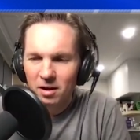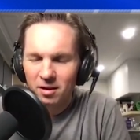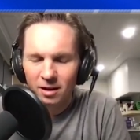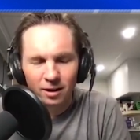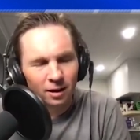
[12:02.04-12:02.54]

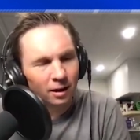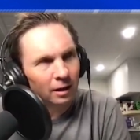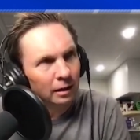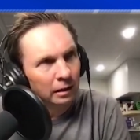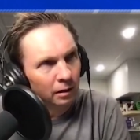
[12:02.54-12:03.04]
easy
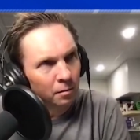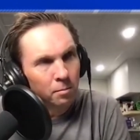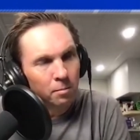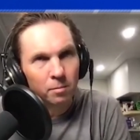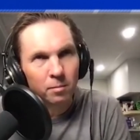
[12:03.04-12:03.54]
to
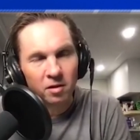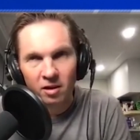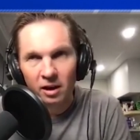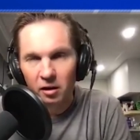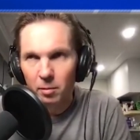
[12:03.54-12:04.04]

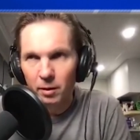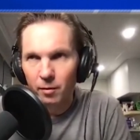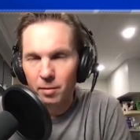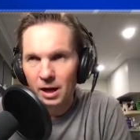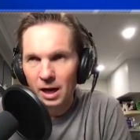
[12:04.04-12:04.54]
see it as a bit of
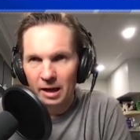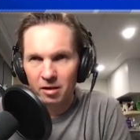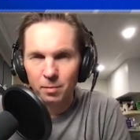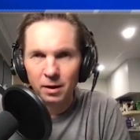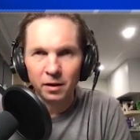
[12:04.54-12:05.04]
a PR
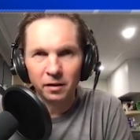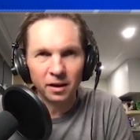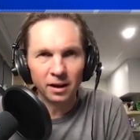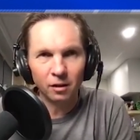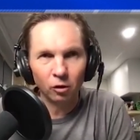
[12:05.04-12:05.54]
spin that
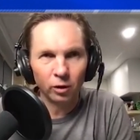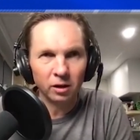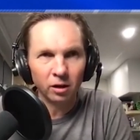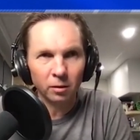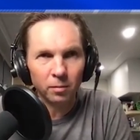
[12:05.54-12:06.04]
they're looking
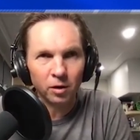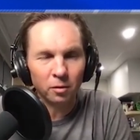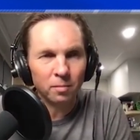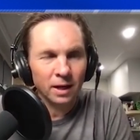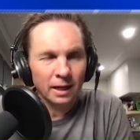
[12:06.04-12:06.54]
to, you
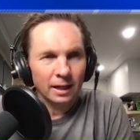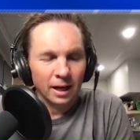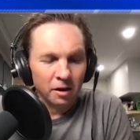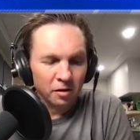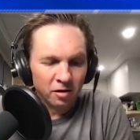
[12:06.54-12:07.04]
know,
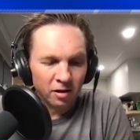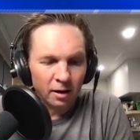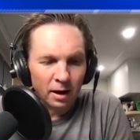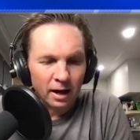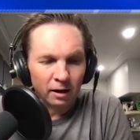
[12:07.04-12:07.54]
as you
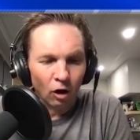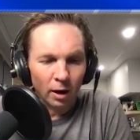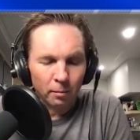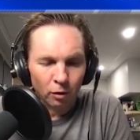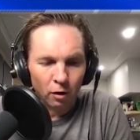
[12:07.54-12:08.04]
say,
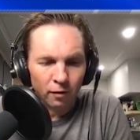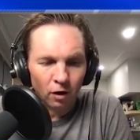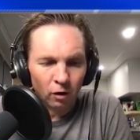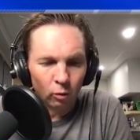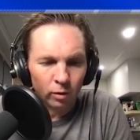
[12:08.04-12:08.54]
headline and
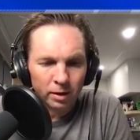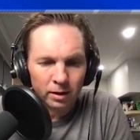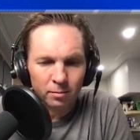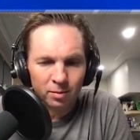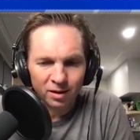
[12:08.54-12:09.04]
profile the
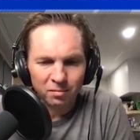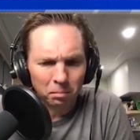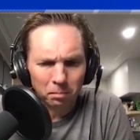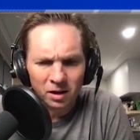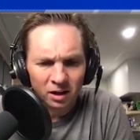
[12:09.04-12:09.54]
women, but
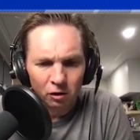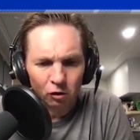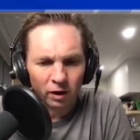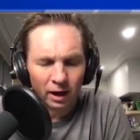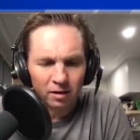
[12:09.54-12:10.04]
you can
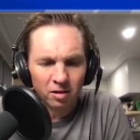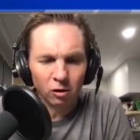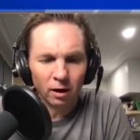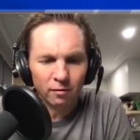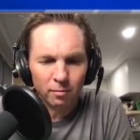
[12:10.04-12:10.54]
do that and
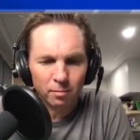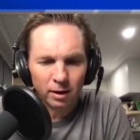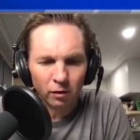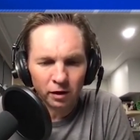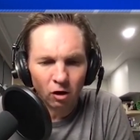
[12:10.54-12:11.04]
still have
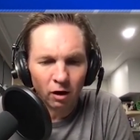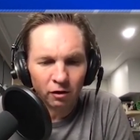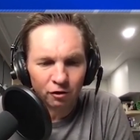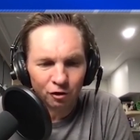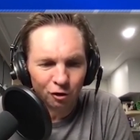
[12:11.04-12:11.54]
men on the
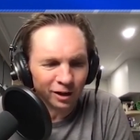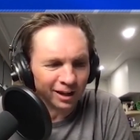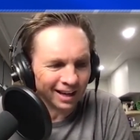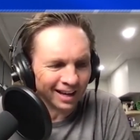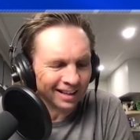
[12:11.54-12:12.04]
island,
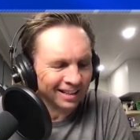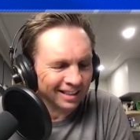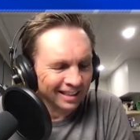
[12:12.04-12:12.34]
surely. I